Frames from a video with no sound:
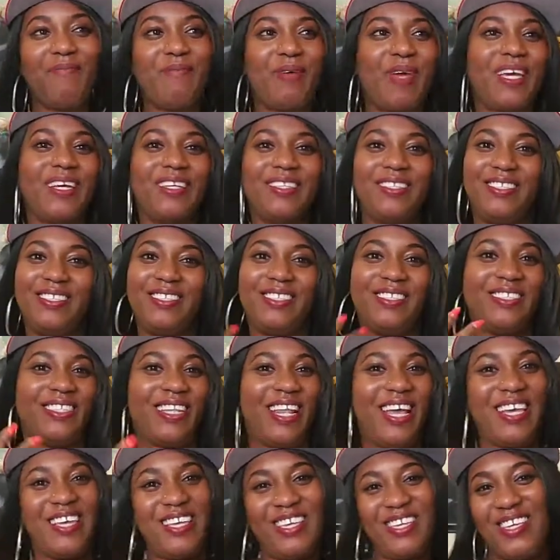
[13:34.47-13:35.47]
Because it's
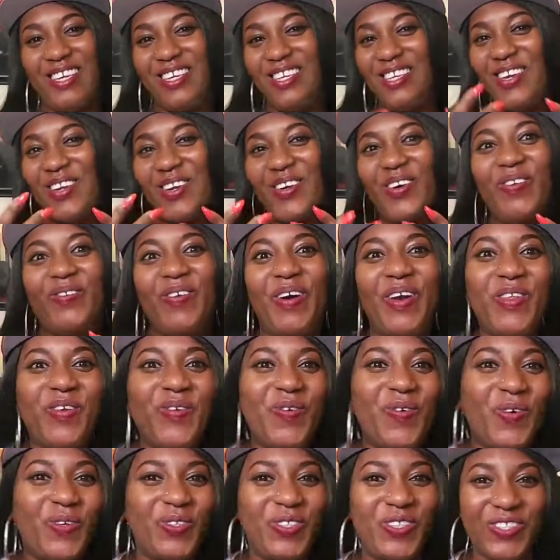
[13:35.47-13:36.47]
like, you know, when you
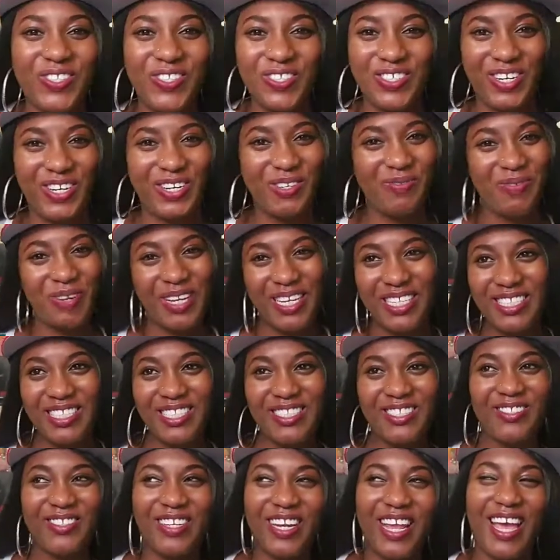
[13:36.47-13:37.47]
go to certain
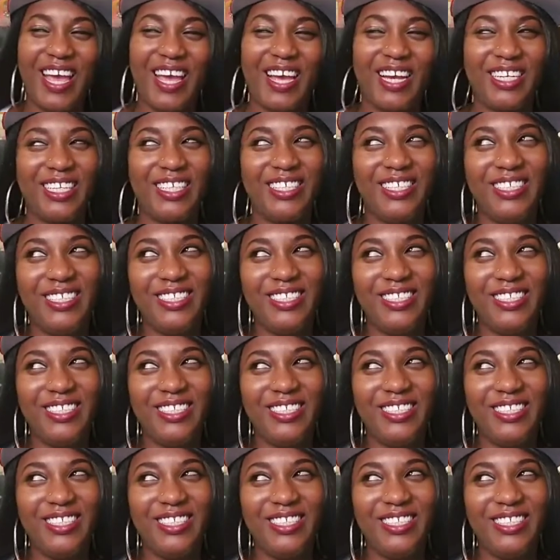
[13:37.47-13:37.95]
places, you're like,